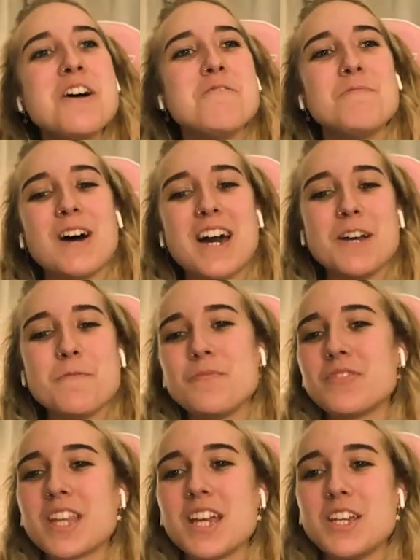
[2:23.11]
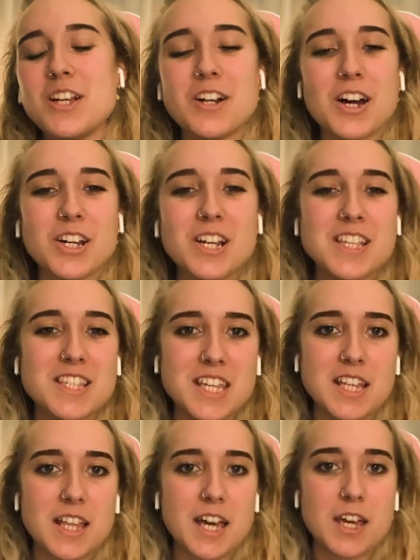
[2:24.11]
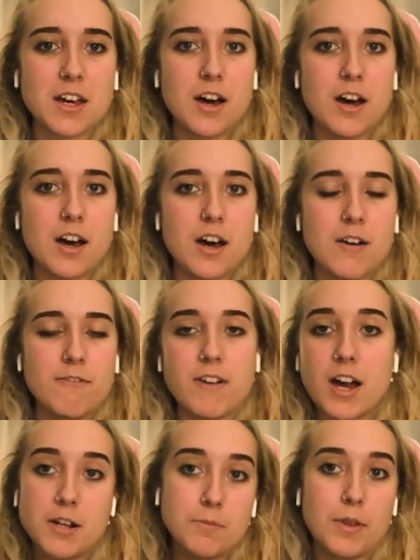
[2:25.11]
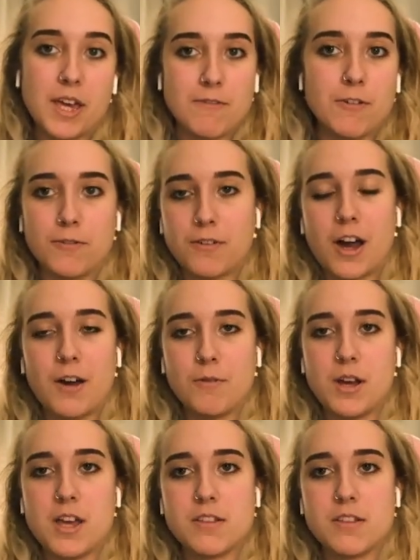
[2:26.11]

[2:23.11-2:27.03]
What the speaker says: But you're not gonna see like a fun, playful font with